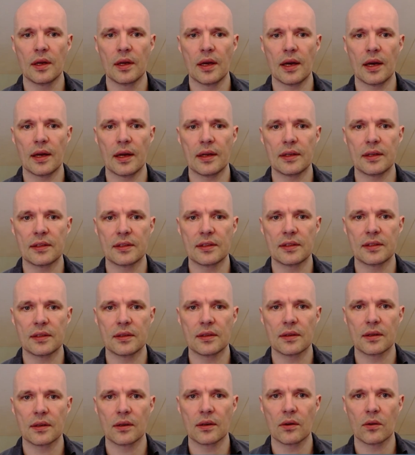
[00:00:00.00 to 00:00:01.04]
And it's
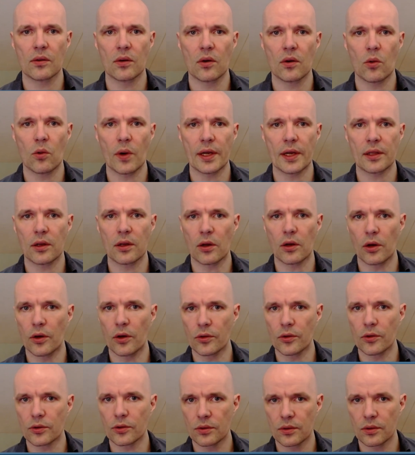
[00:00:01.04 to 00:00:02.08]
quite
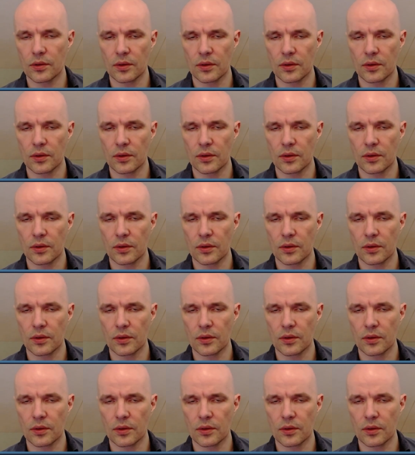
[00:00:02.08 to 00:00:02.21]
close.